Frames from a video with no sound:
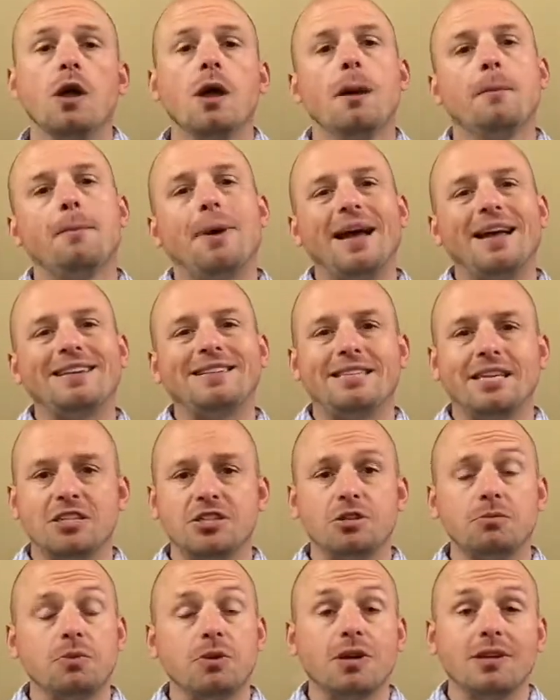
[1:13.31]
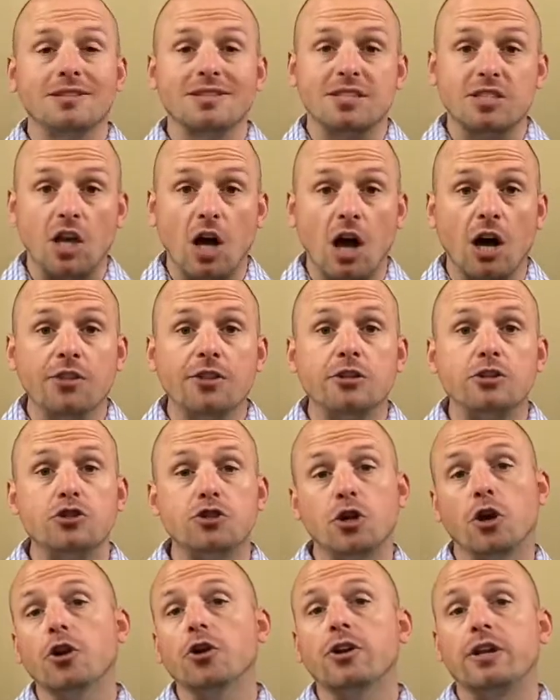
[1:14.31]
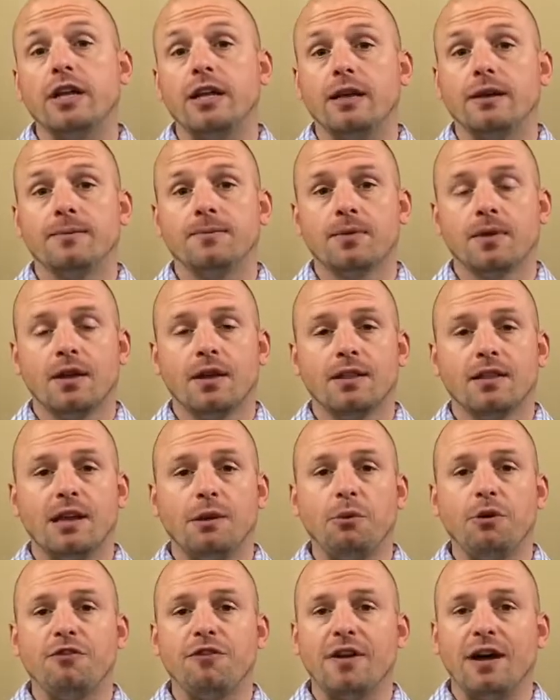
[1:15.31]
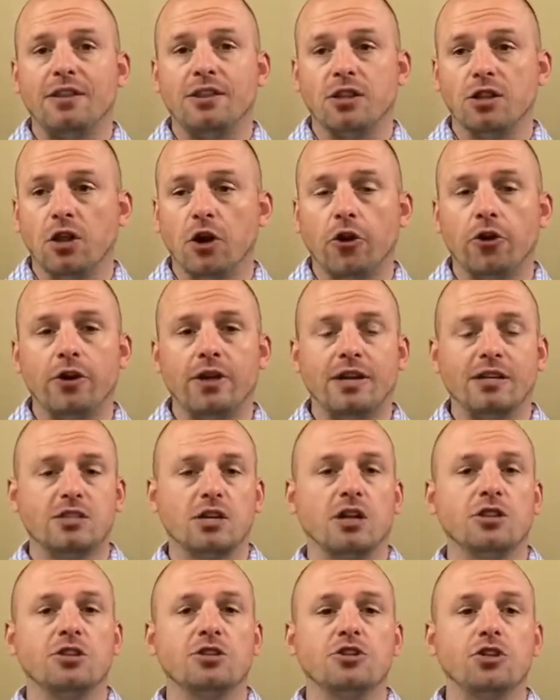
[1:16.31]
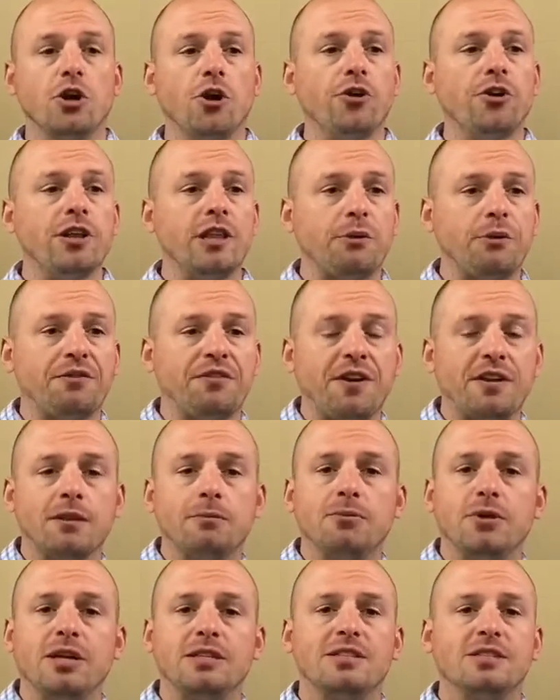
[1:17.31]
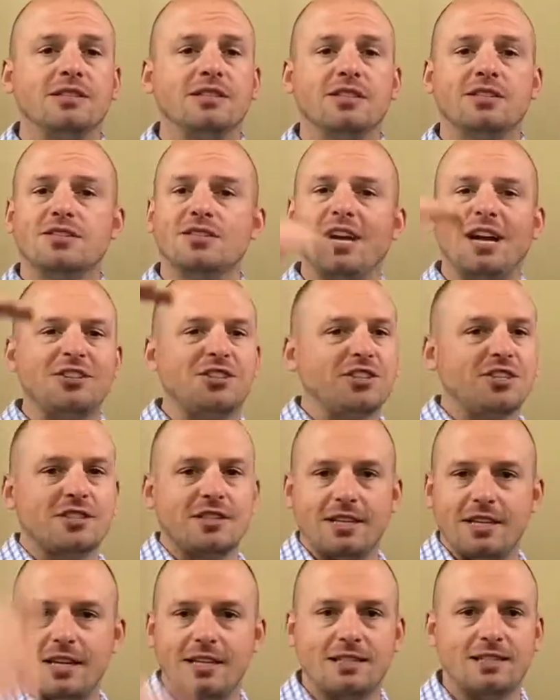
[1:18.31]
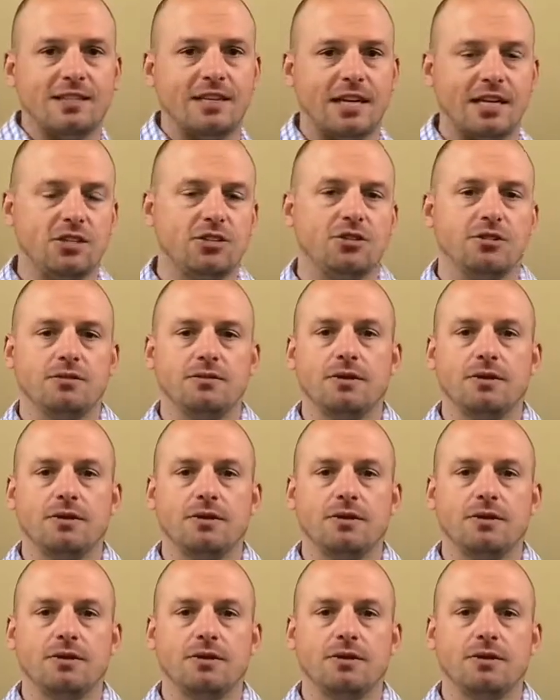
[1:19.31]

Pay attention, because it's on the journey that we find the learning. It's on the journey that we find the blessings. It's not just the destination.